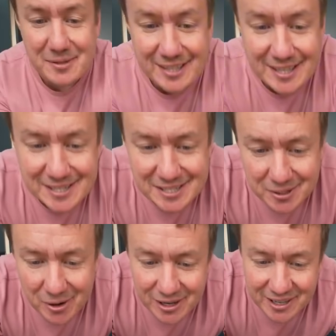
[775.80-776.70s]
was these
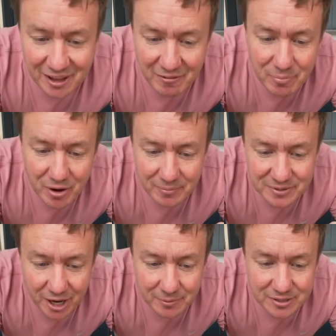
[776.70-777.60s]
2 earlier that have
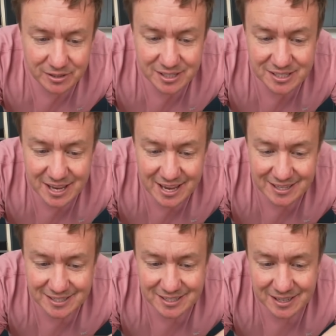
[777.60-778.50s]
plumped up. So this
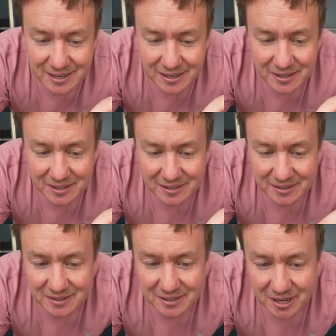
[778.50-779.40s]
is
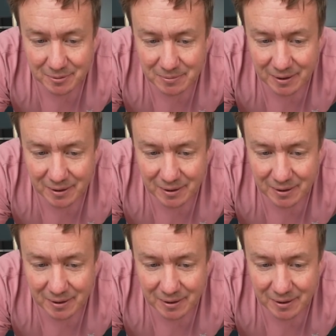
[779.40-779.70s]
the Gummy